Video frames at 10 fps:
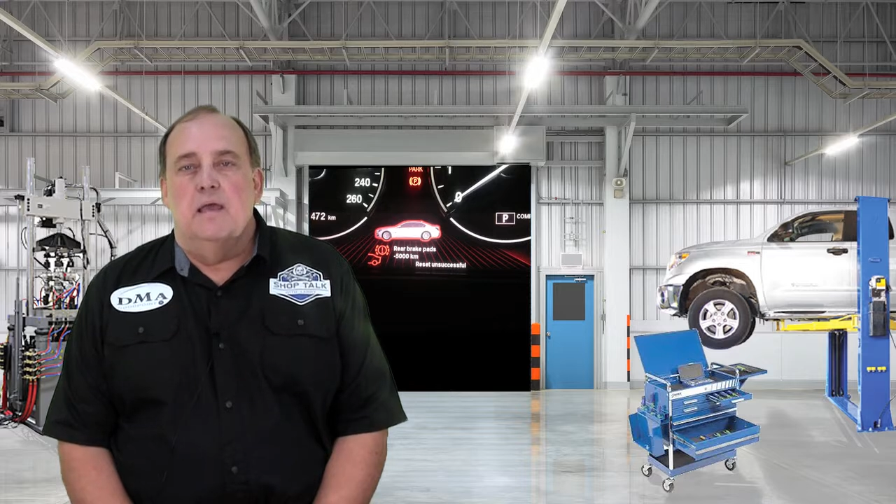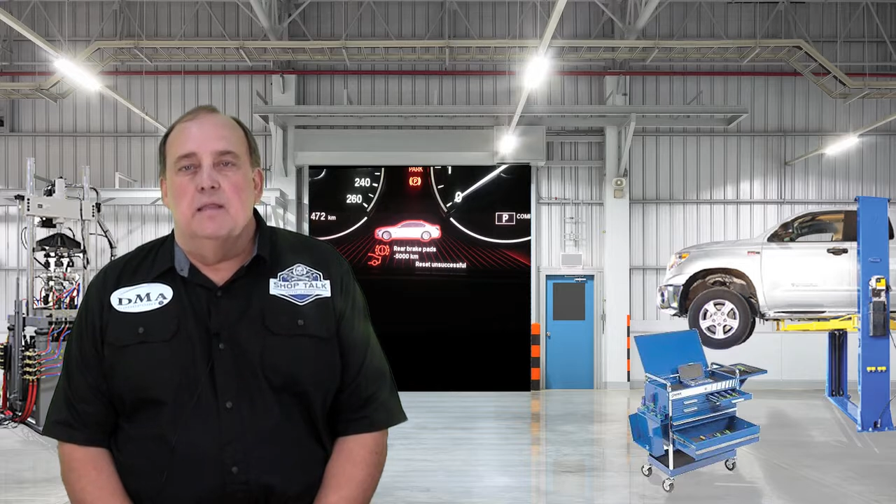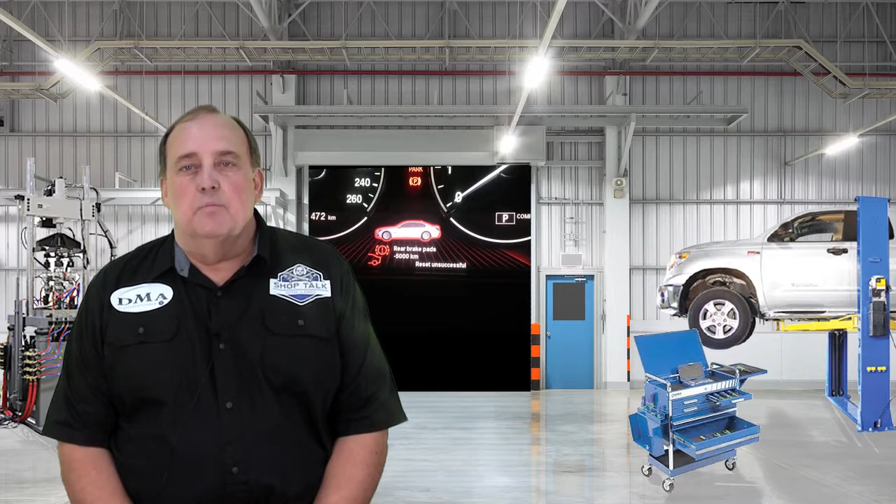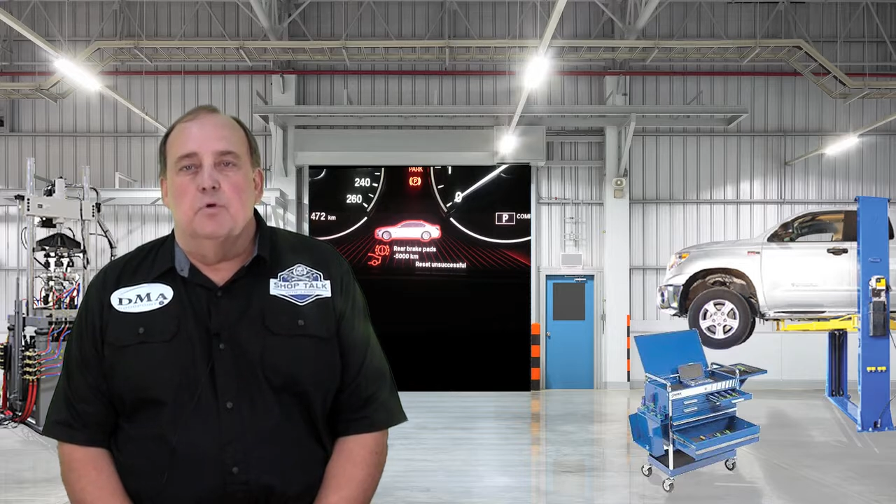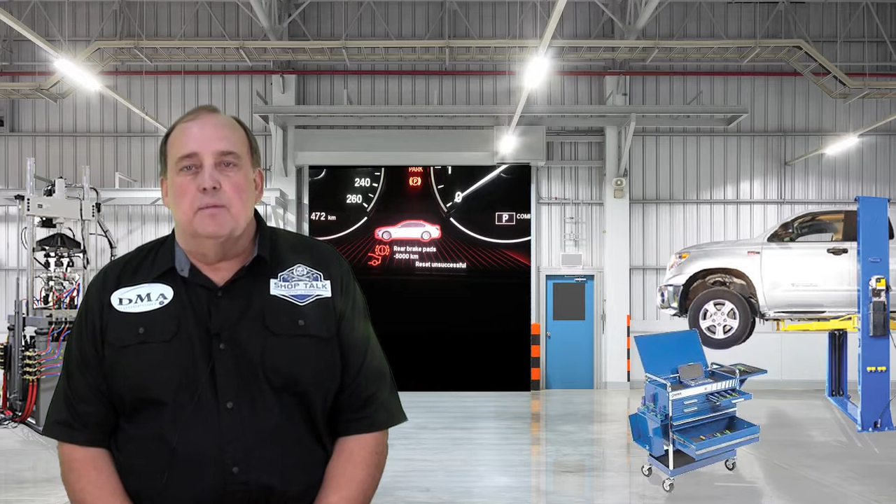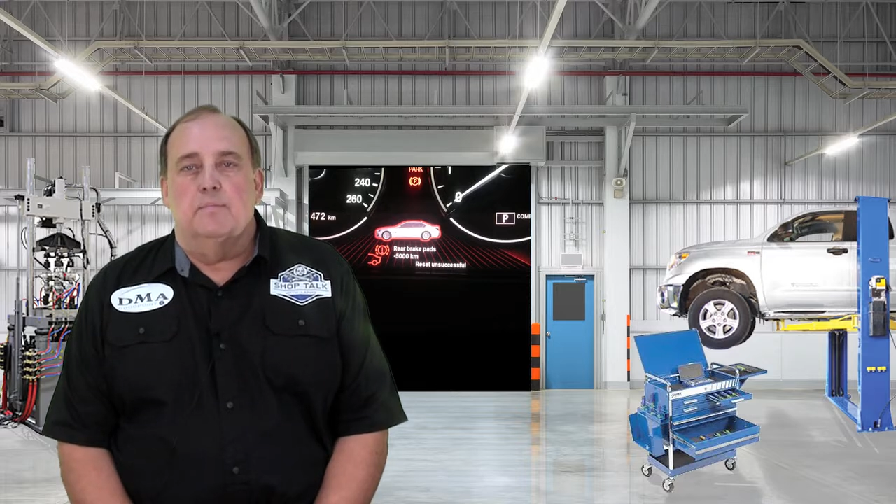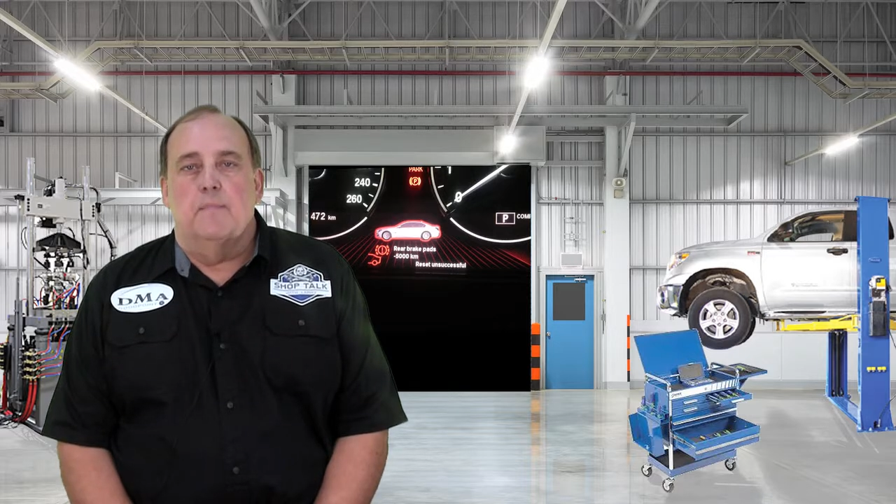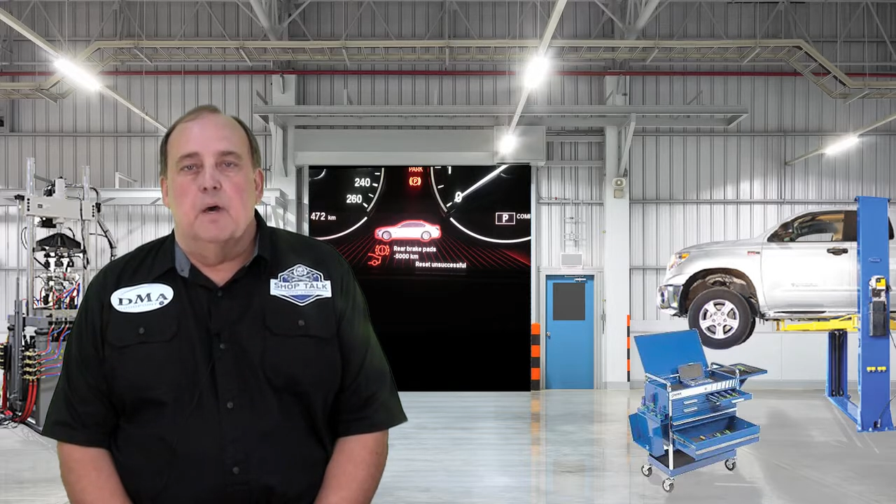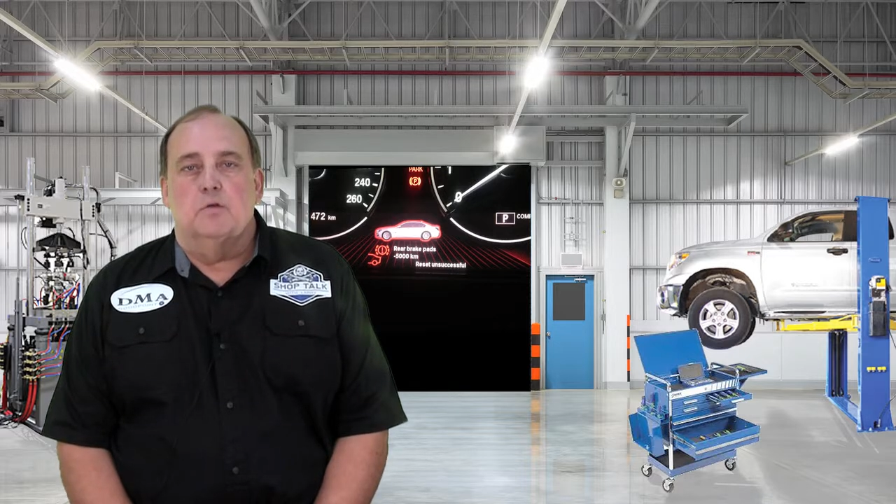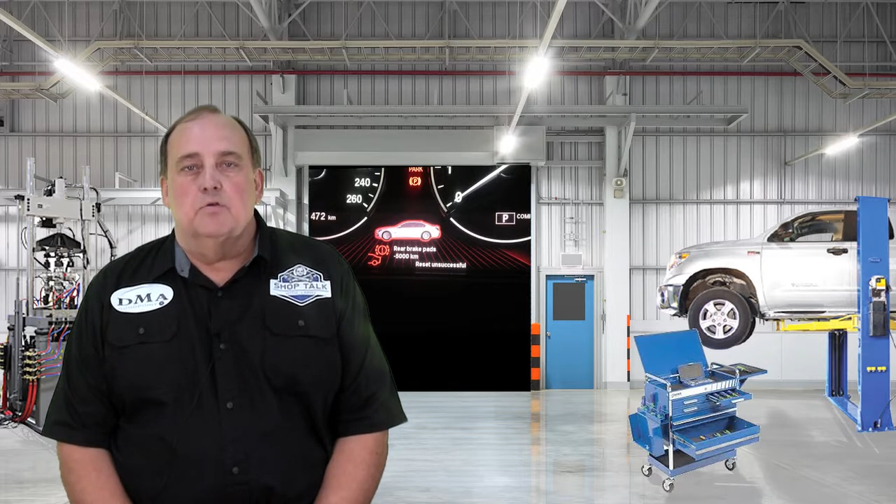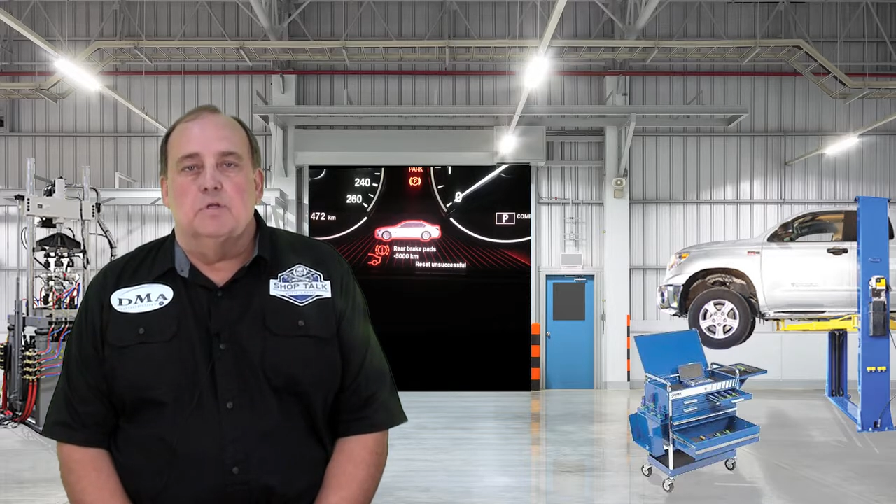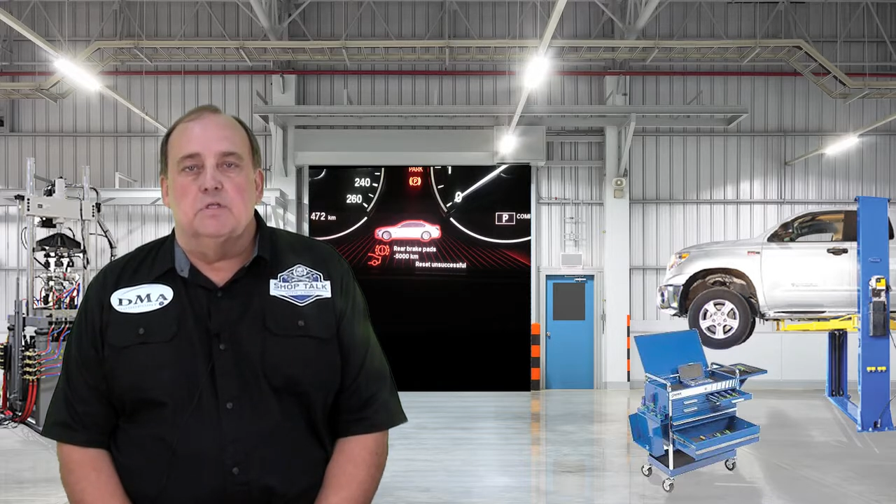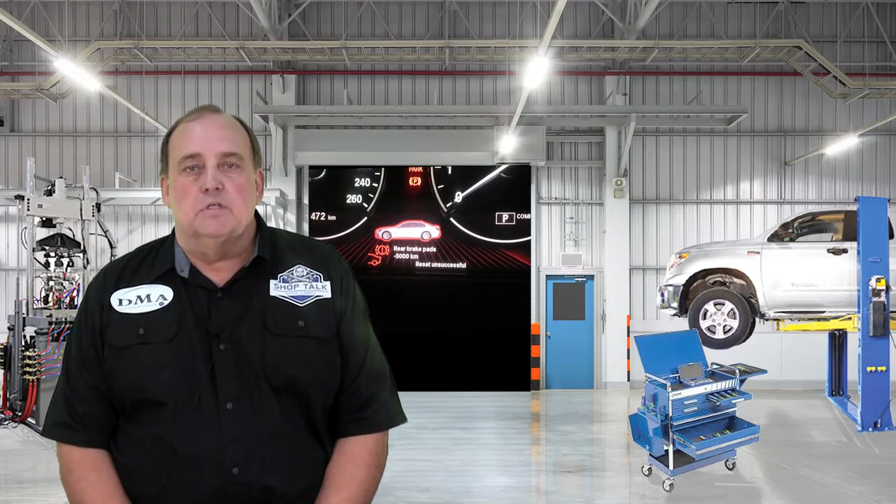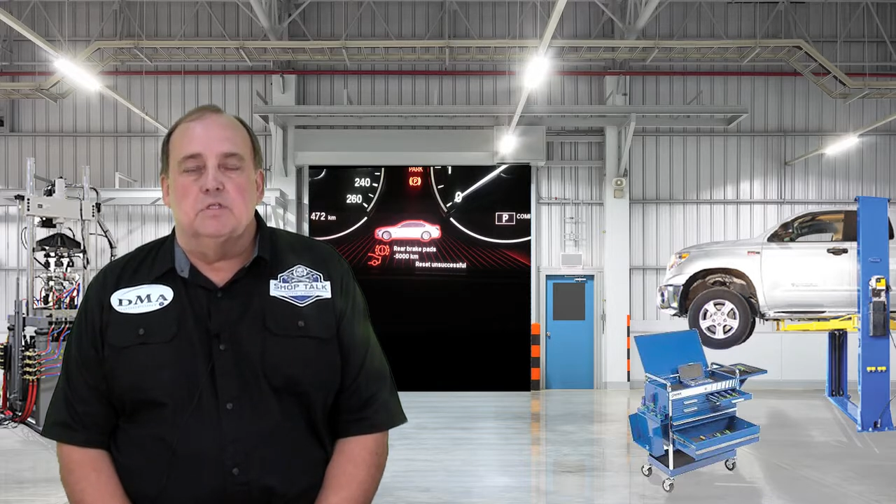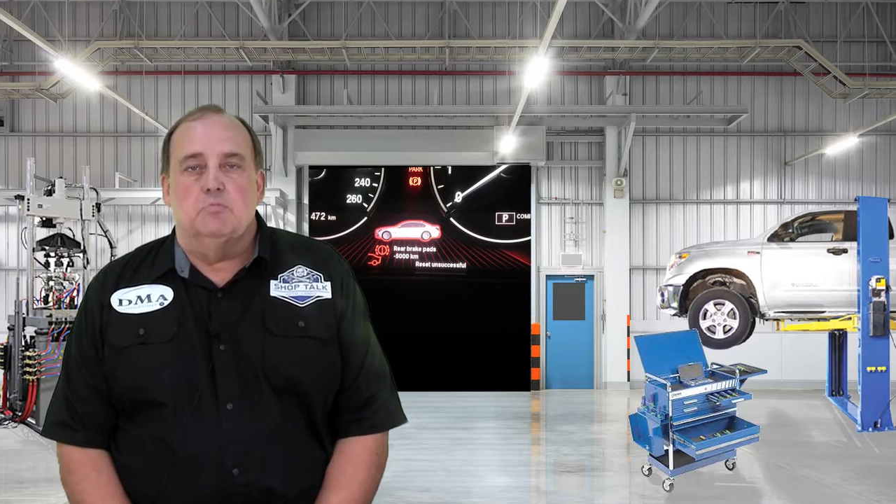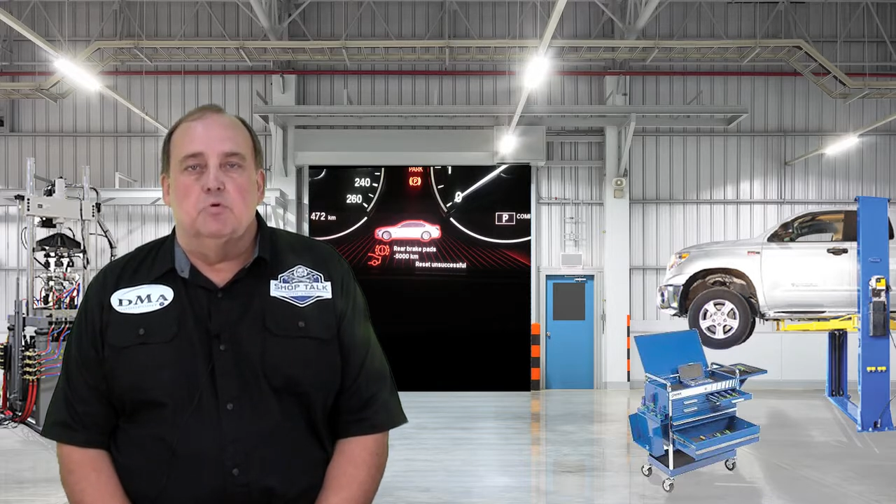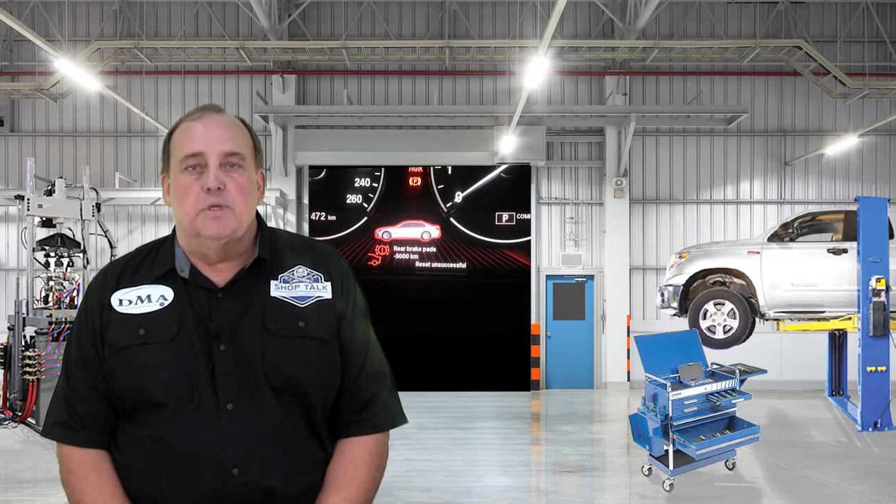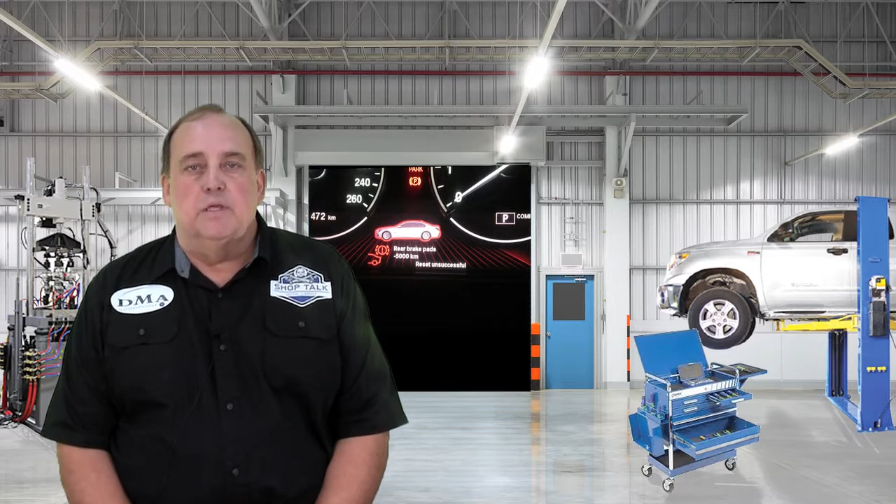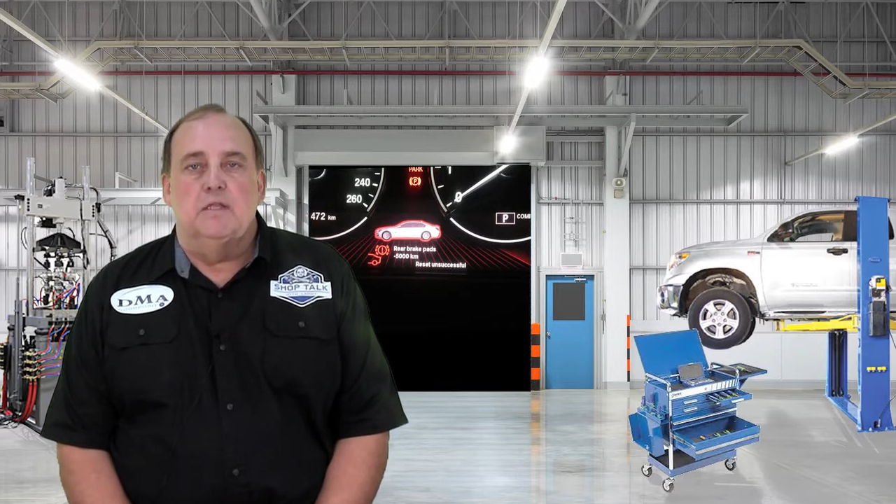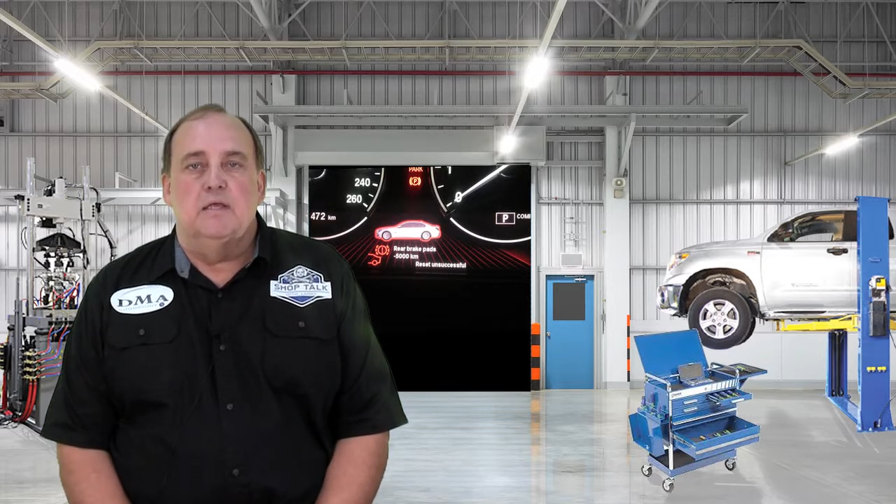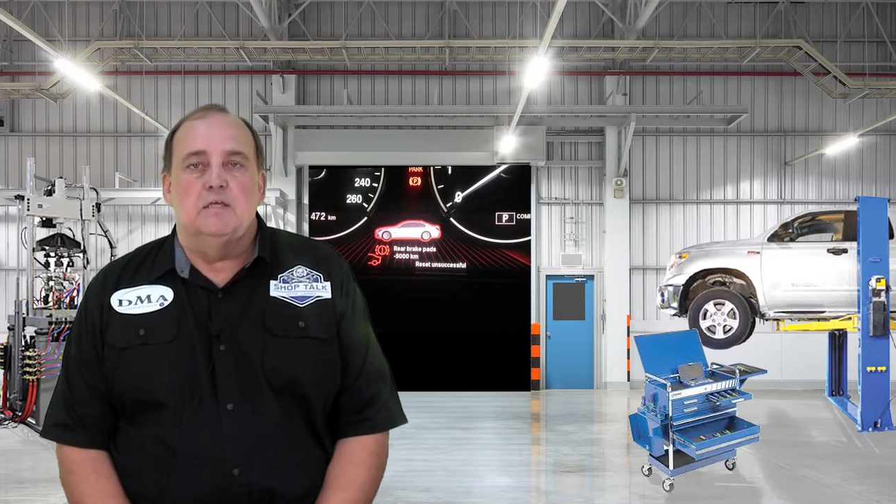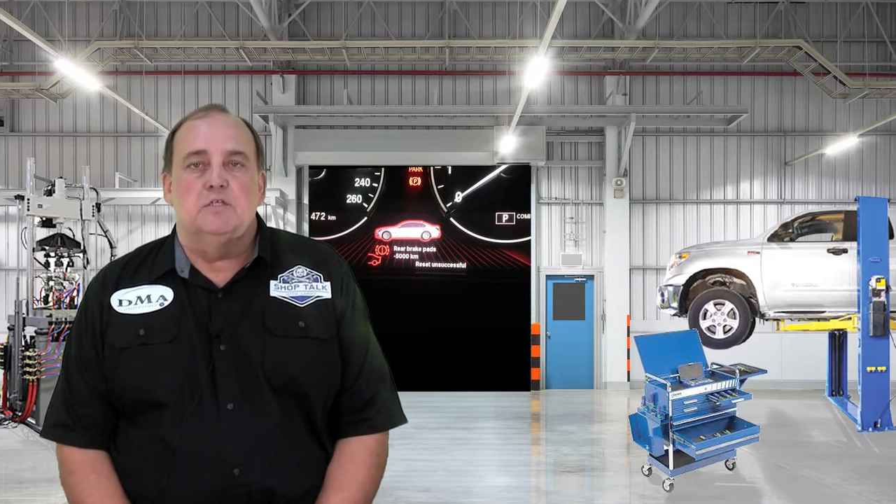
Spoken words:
and the brake monitoring system will begin to